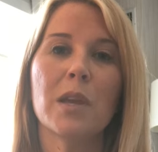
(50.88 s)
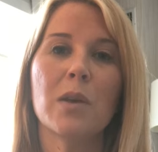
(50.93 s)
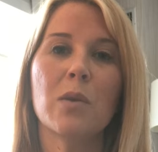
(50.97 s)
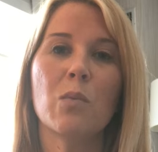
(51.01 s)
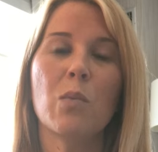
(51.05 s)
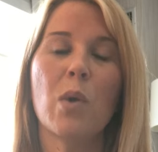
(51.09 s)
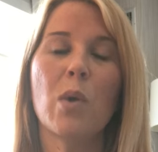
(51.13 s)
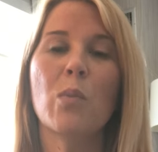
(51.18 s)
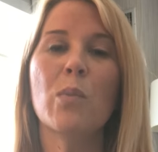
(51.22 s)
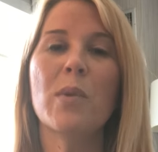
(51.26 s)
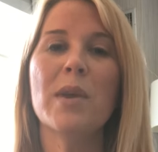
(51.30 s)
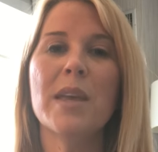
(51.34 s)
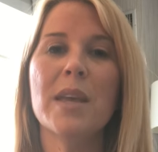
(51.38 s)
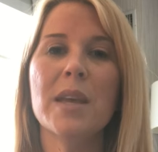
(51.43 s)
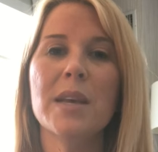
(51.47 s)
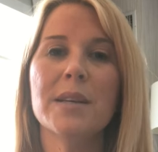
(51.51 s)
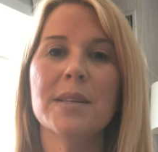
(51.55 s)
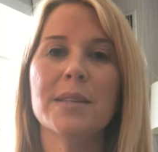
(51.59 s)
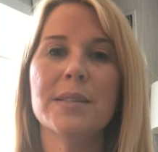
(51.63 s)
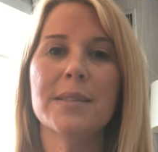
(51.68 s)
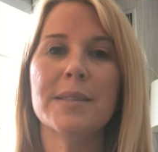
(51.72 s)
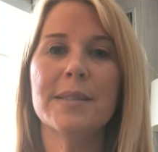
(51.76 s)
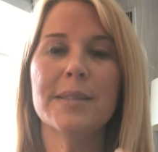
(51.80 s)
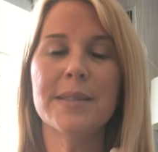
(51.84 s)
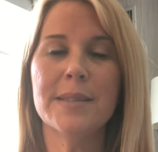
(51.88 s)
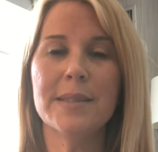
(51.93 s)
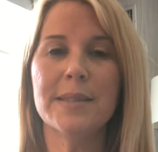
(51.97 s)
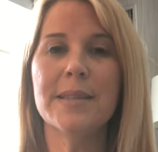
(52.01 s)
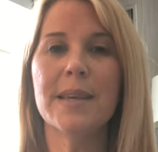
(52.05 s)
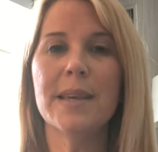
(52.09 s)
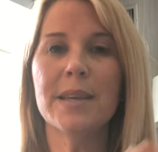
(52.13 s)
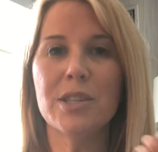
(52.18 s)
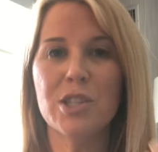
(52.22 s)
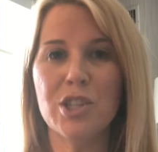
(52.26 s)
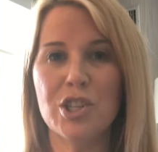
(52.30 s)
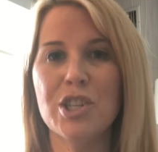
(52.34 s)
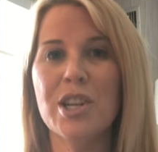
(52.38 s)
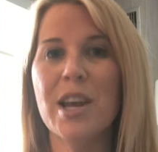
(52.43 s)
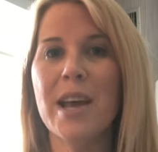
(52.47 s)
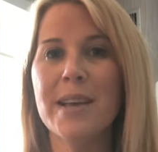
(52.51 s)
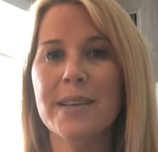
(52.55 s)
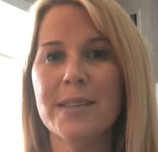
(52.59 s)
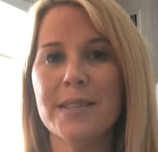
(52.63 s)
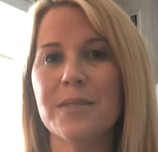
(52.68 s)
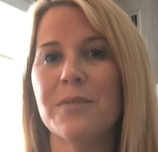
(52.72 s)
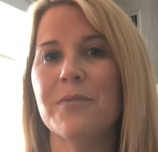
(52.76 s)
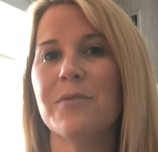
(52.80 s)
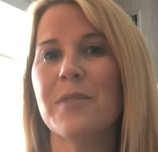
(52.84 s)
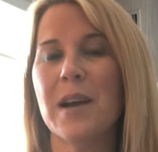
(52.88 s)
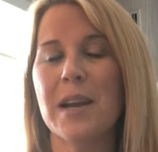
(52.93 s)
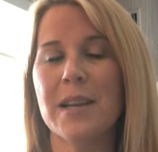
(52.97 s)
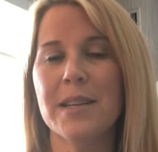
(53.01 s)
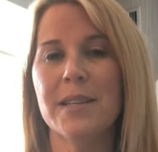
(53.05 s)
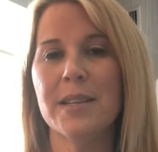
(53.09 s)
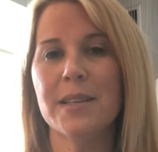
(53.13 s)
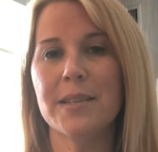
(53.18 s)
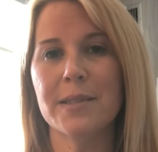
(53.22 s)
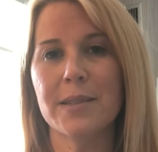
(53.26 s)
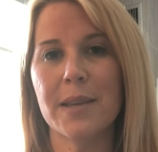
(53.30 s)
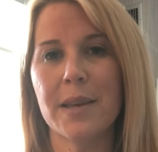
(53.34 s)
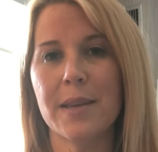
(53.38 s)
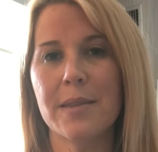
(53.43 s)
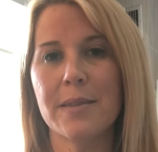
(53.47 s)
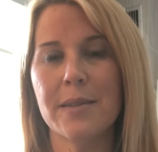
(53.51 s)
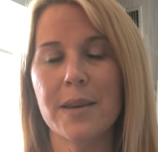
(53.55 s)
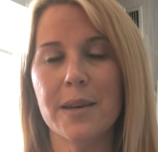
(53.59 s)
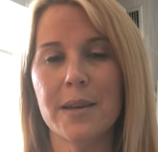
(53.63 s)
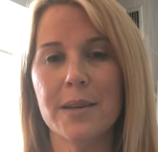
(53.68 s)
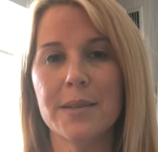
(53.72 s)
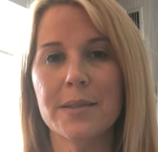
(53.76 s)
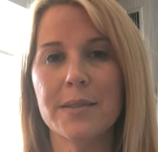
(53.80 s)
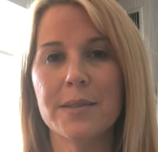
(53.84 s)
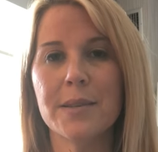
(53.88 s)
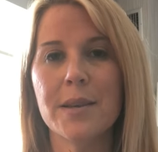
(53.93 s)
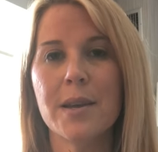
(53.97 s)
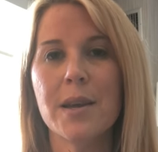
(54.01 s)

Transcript: When we suggest findings like this,